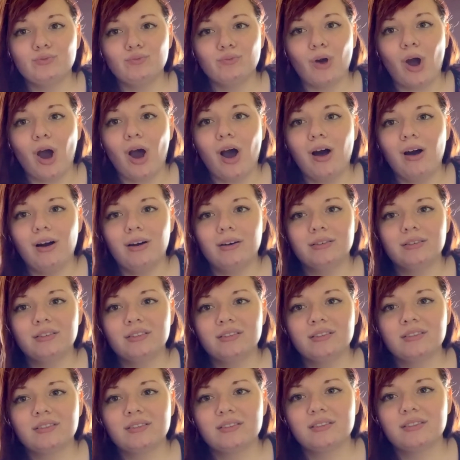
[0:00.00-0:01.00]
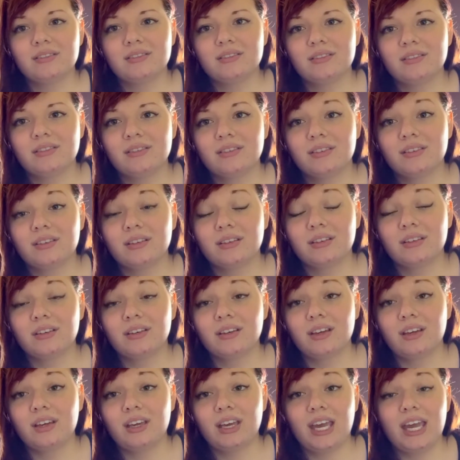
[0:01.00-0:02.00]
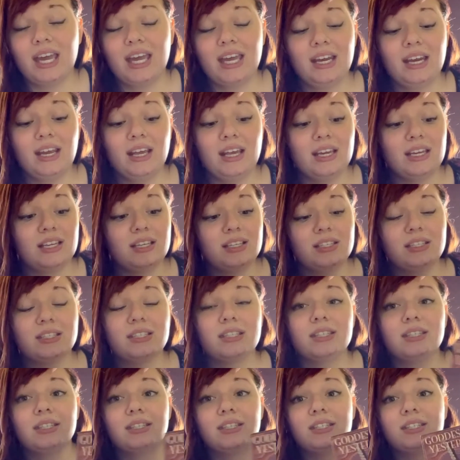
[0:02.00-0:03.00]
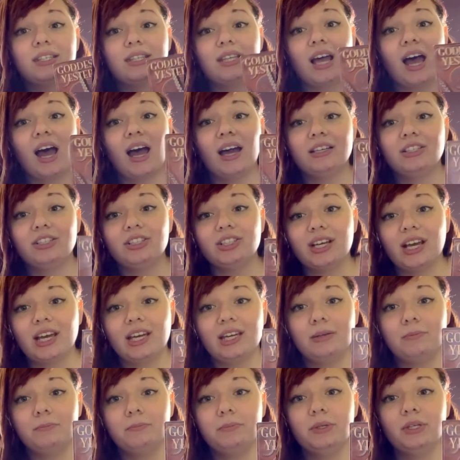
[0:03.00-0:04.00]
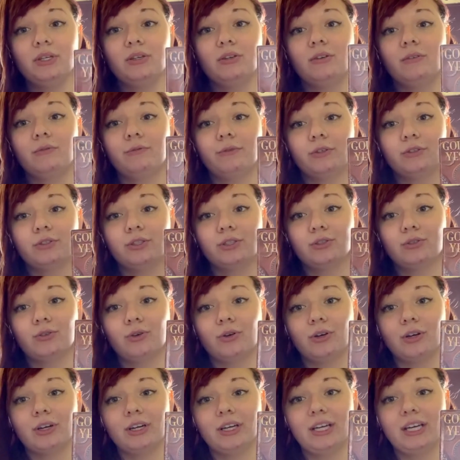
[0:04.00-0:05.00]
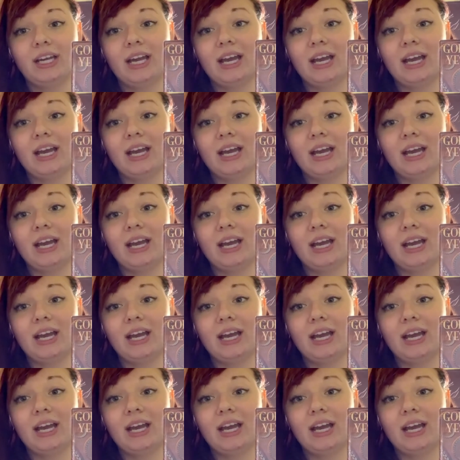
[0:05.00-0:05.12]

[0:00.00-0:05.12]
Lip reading: wrongs. It is such a beautiful story,